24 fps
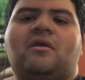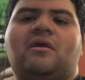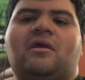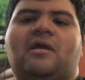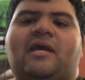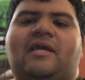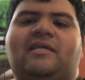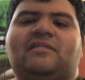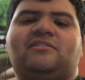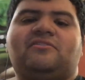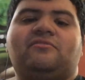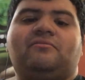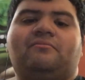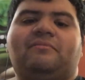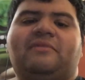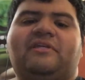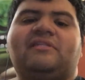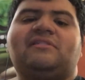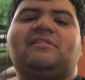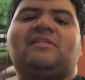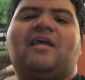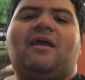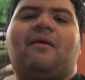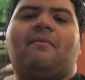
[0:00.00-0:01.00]
I do
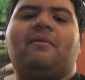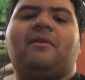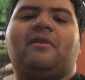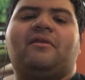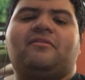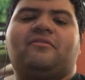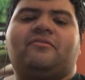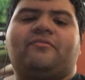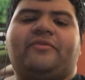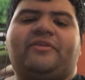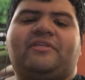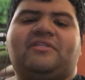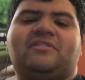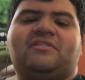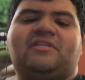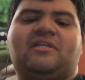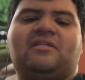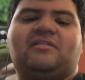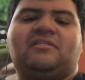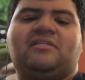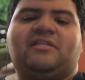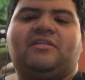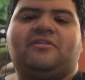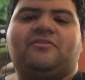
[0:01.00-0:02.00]
miss having a
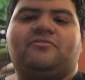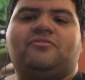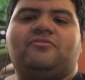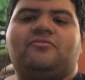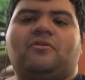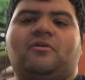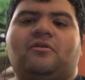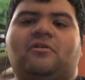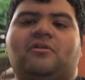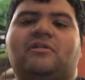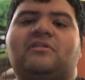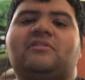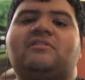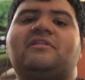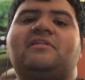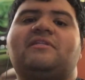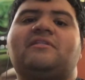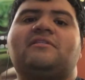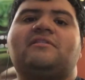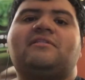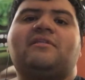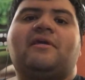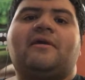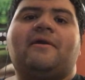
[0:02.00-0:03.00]
360 controller
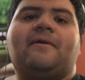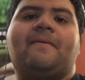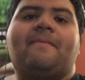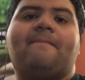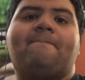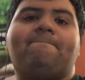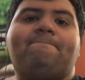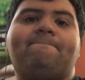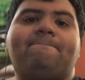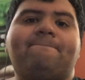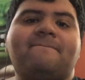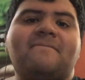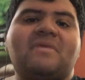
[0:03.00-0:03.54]
since some